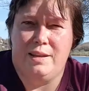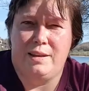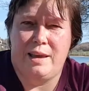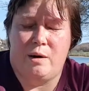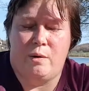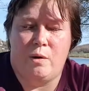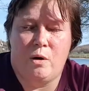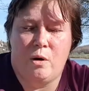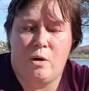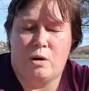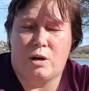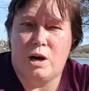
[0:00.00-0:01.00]
Now,
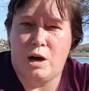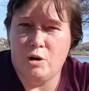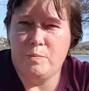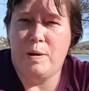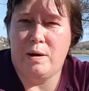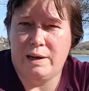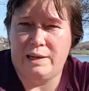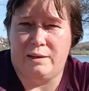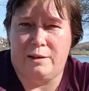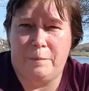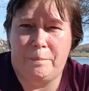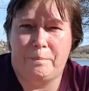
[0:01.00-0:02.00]

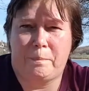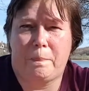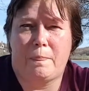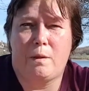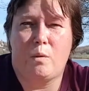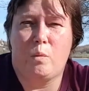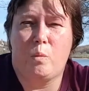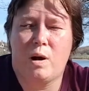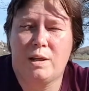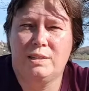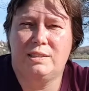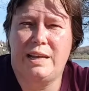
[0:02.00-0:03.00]
CoPilot,
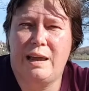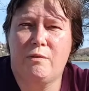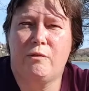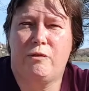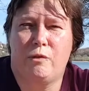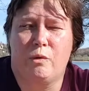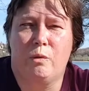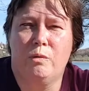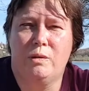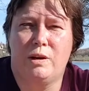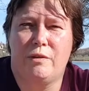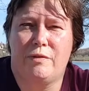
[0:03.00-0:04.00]
one downfall
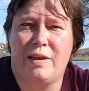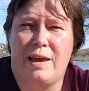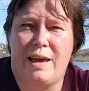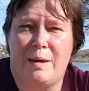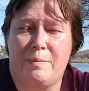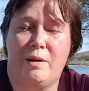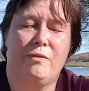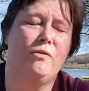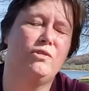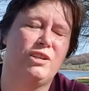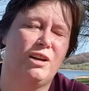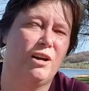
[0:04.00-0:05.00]
of that app, now
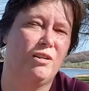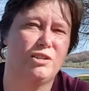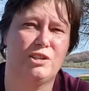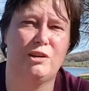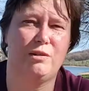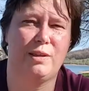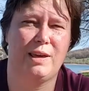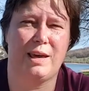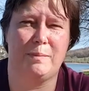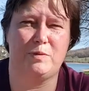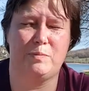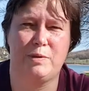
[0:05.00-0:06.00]
unfortunately I can't show you the
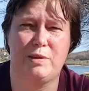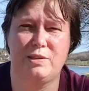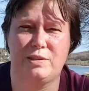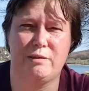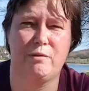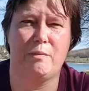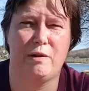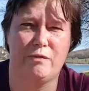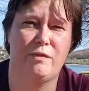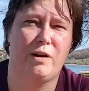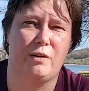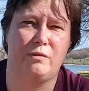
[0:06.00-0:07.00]
apps because they're on my
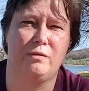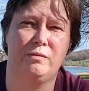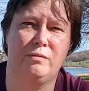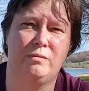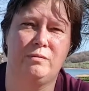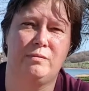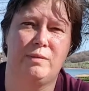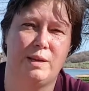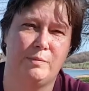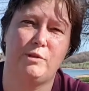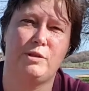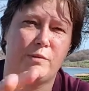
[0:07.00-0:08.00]
phone,
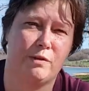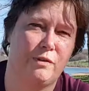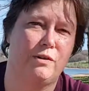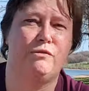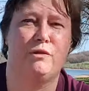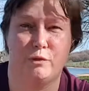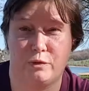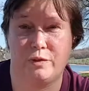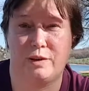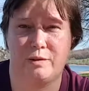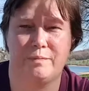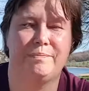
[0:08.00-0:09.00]
and I'm using my phone to record the
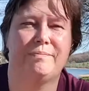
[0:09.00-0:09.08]
video.